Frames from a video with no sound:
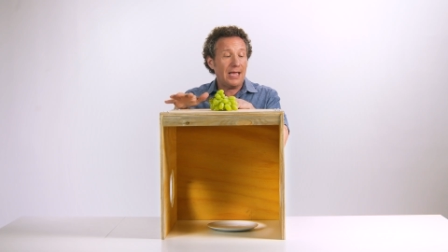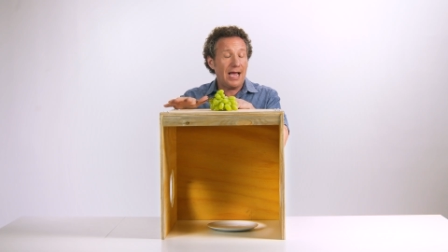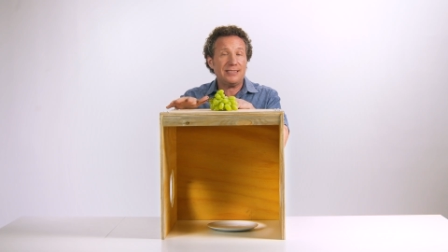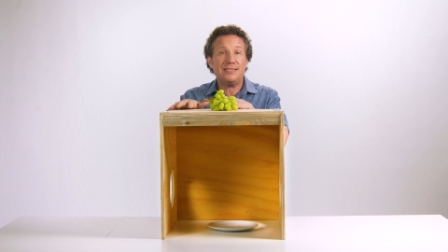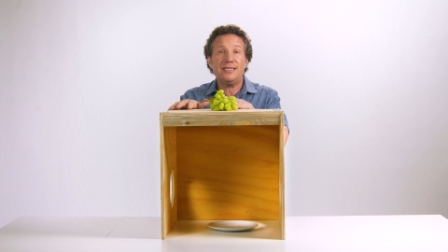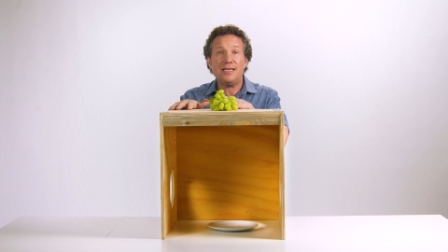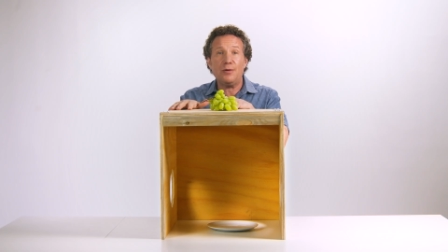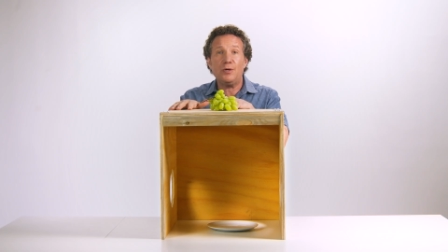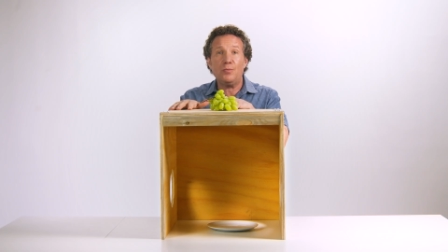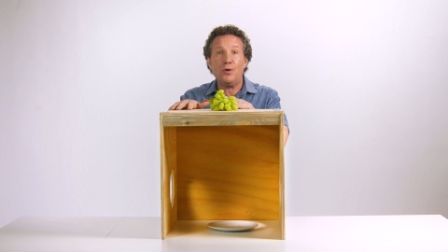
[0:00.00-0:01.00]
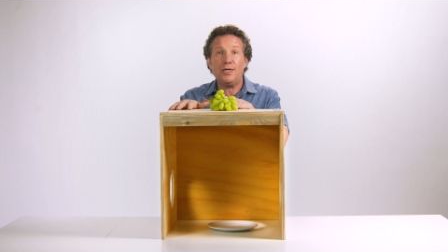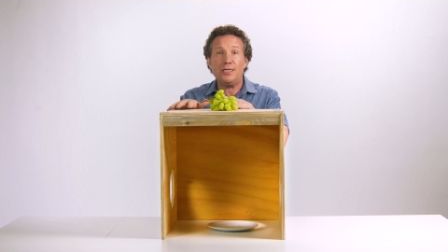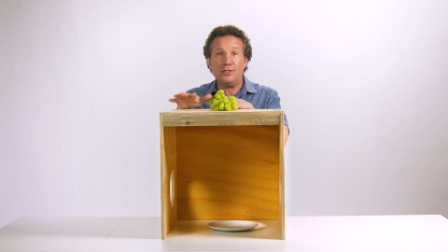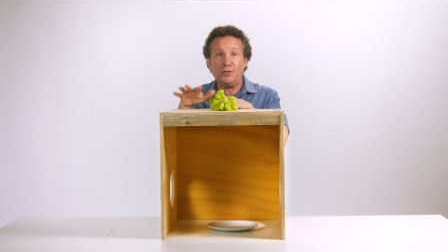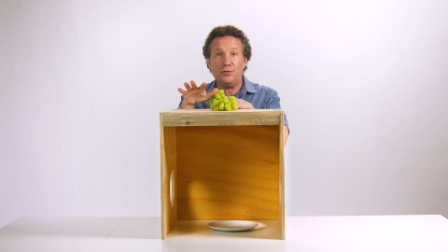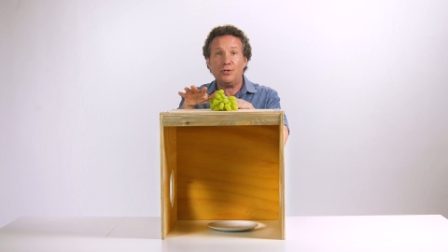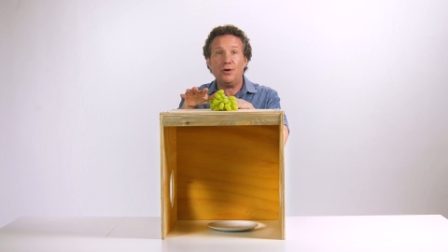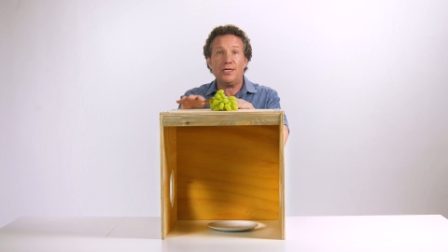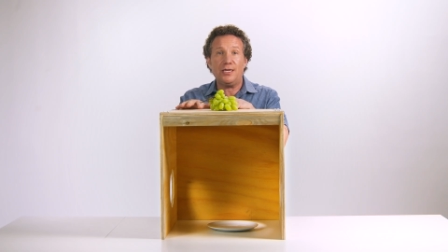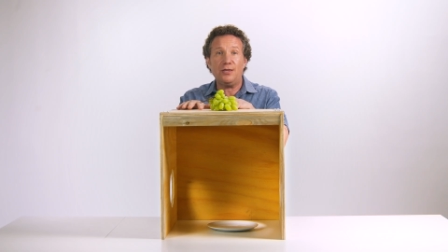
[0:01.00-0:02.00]
last thing that we want is your
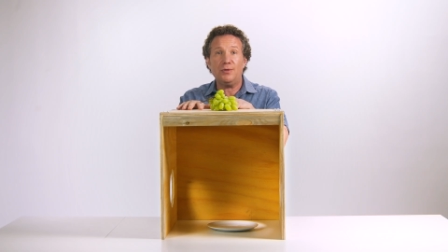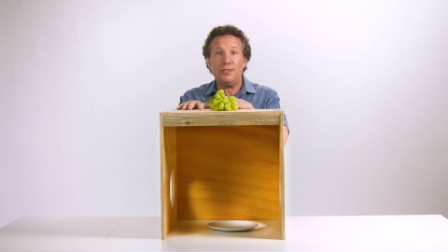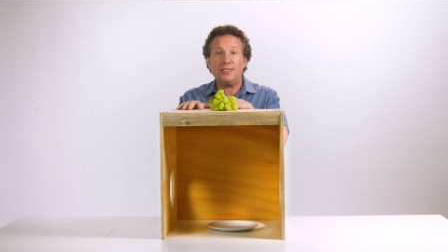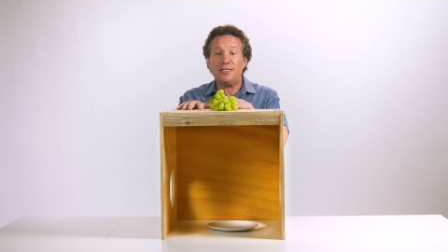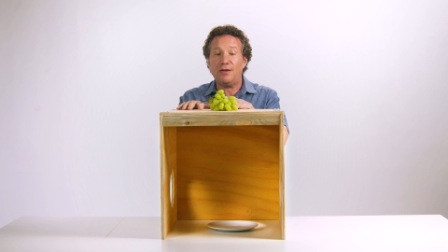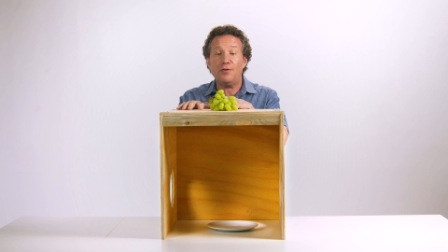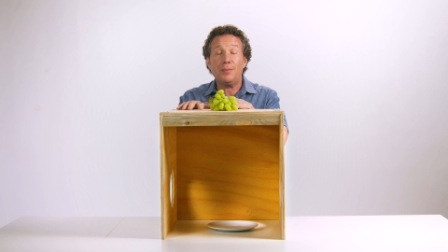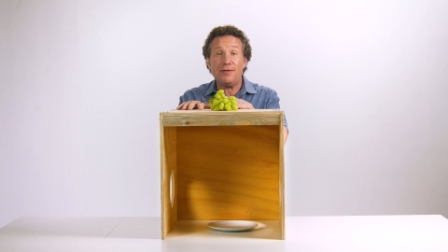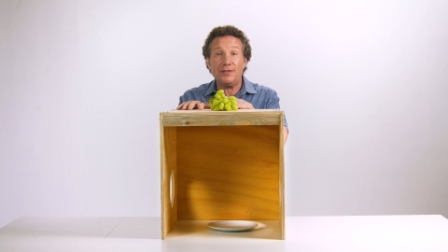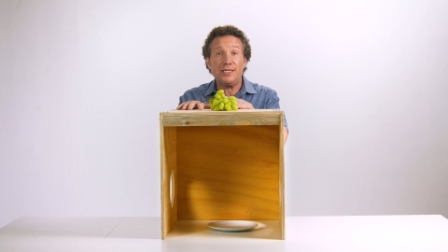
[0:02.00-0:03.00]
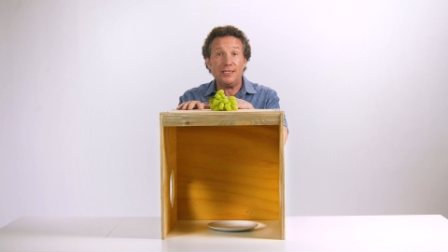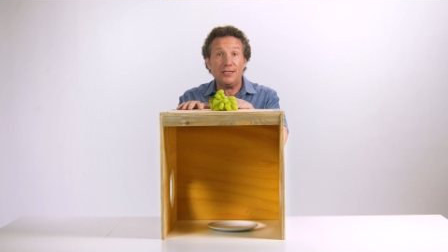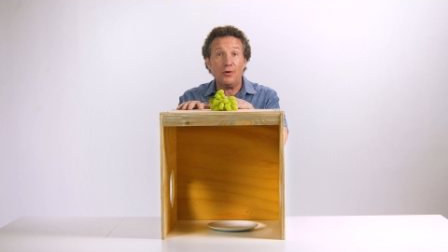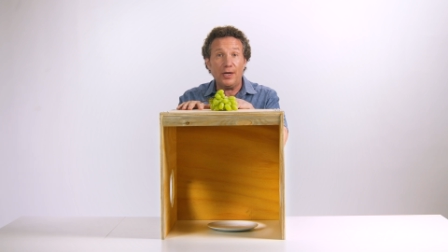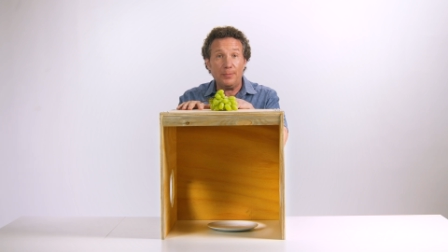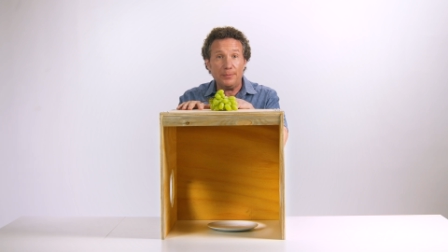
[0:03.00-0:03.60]
dog getting really sick from having eaten a grape.